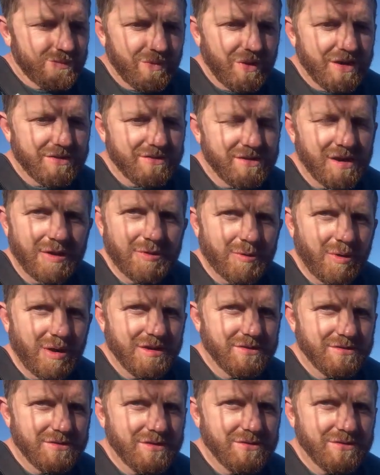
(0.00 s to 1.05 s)
it's not the right
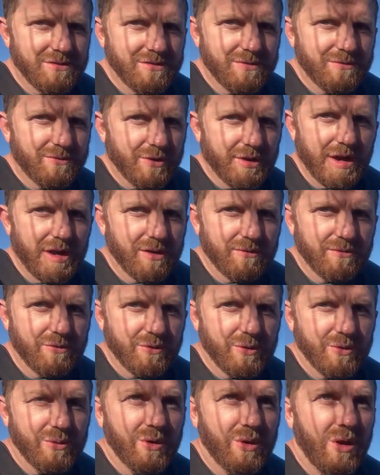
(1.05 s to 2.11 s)
season for getting
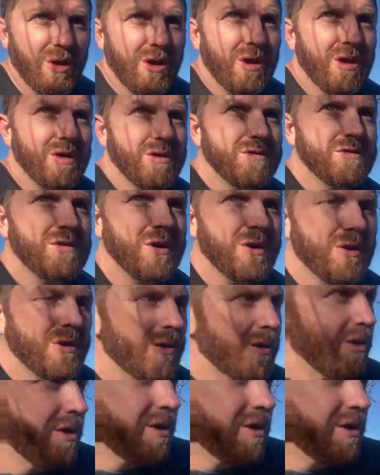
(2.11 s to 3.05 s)
fruit. So